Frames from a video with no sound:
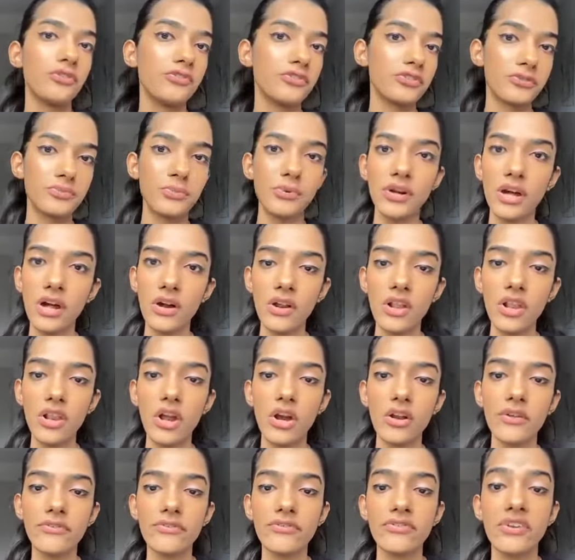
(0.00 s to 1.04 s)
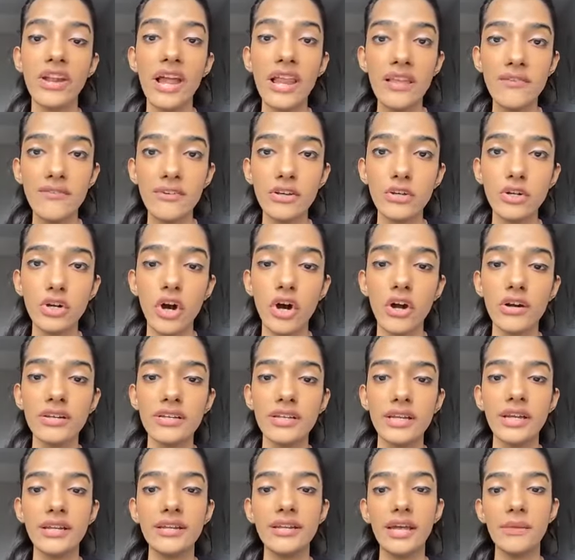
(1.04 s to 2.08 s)
just put out a lot of relevant
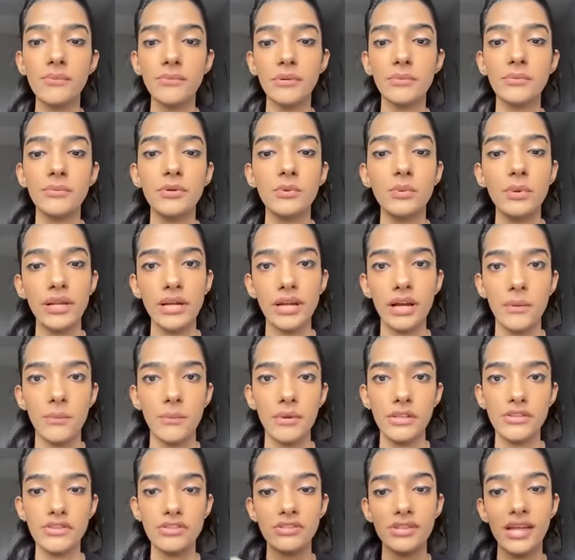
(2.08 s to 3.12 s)
content and people will come in. So